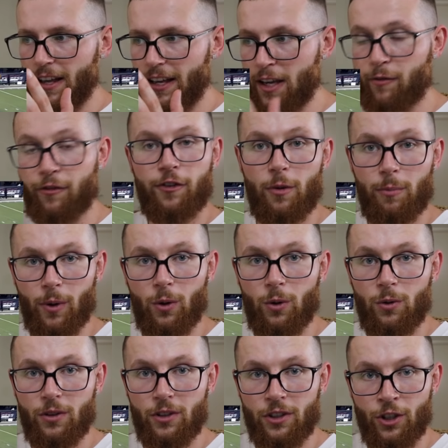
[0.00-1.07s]
In
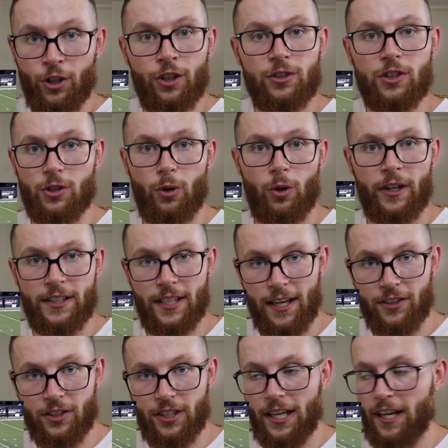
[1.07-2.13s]
football, you could score a
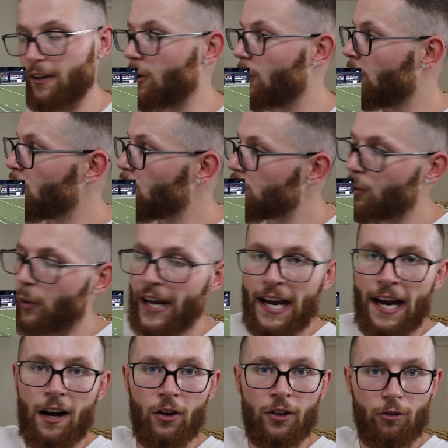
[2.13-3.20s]
touchdown all the way
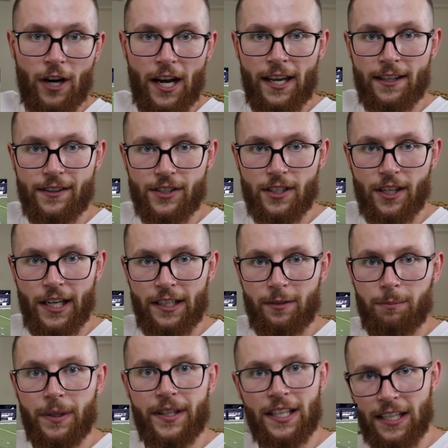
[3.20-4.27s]
out on the right-hand side,
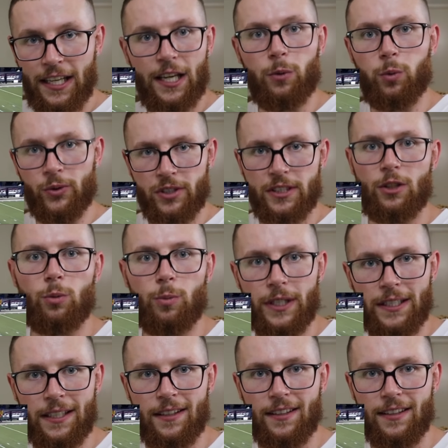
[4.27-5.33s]
but the kick will still
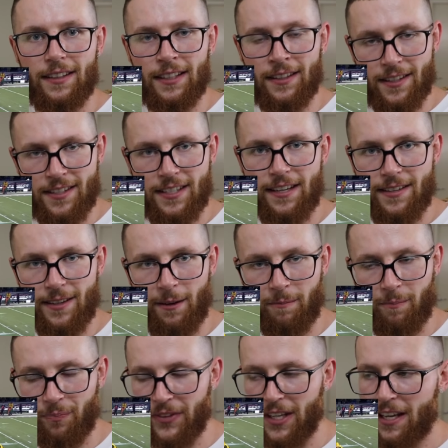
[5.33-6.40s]
be in the center.
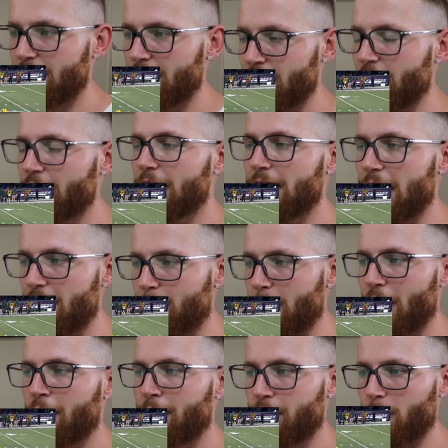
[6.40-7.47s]
Do you think that the
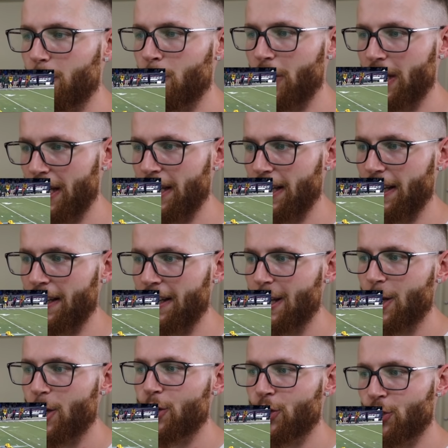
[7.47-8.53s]
American football kicker
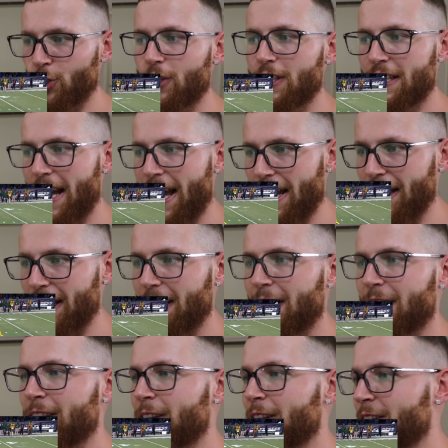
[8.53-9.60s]
should take
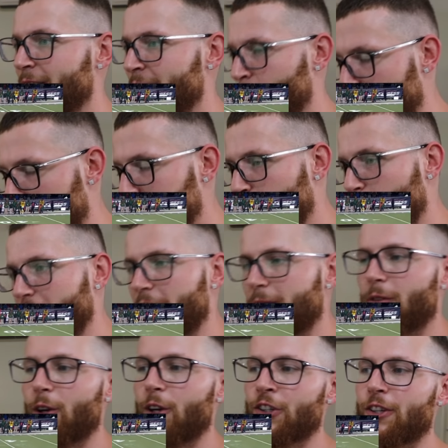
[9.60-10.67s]
the one-point
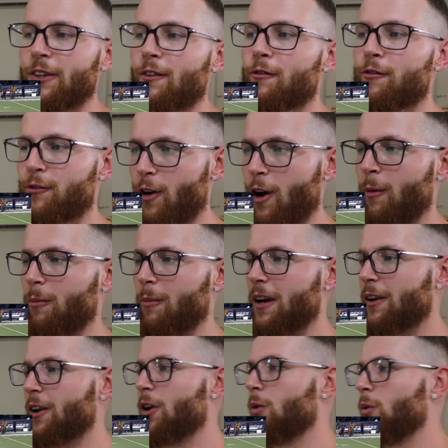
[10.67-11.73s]
conversion from
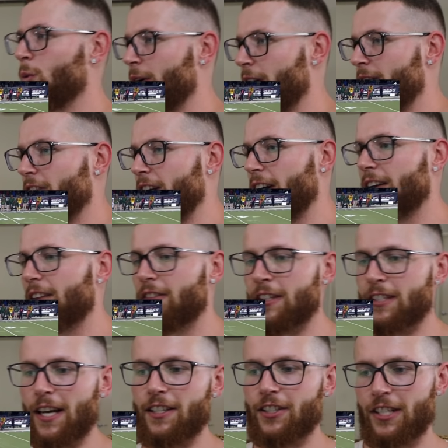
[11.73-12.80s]
wherever the
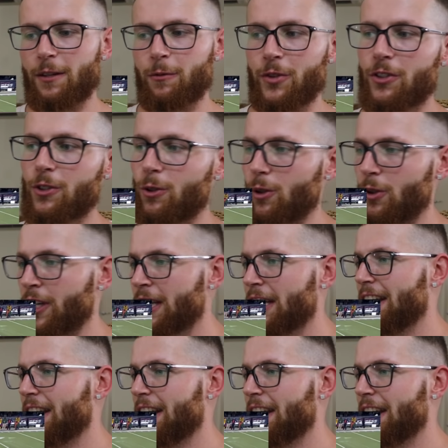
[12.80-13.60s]
touchdown was scored?